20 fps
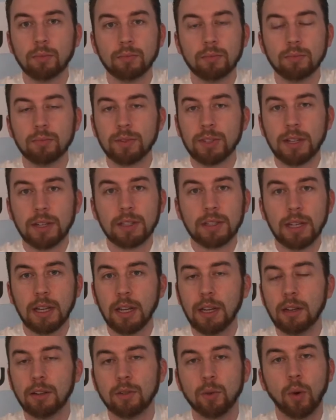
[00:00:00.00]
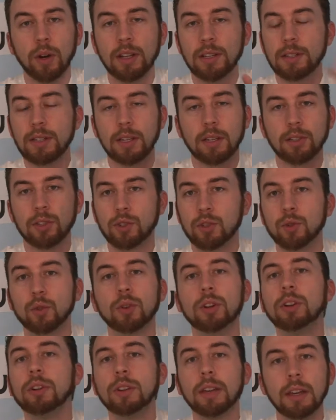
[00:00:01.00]
$16-26
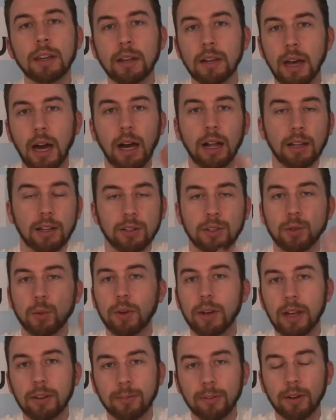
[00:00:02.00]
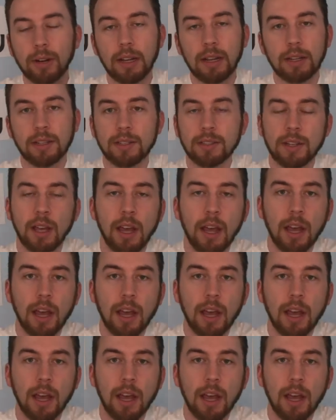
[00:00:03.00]
trillion, whatever it is.